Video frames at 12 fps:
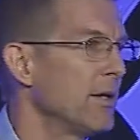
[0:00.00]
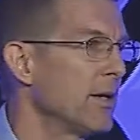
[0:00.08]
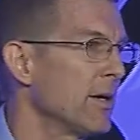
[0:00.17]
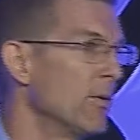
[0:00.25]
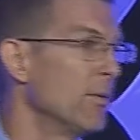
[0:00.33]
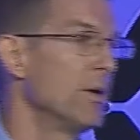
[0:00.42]

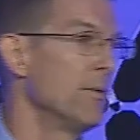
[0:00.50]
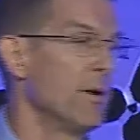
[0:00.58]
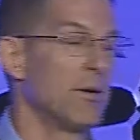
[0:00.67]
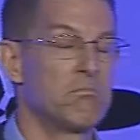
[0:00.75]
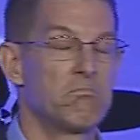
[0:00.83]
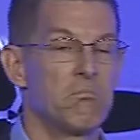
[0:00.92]
kind of
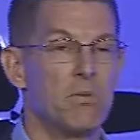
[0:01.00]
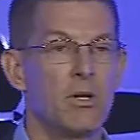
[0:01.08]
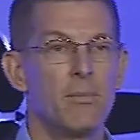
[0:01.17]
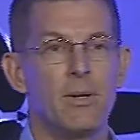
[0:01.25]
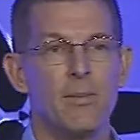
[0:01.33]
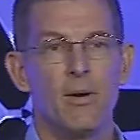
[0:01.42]
a little
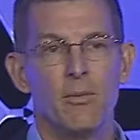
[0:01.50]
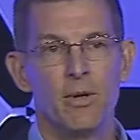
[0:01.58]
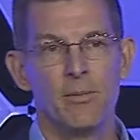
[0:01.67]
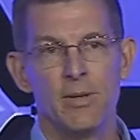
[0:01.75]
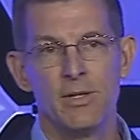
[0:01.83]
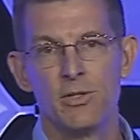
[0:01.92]
bit about what
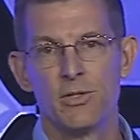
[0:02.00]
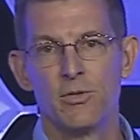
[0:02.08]
it means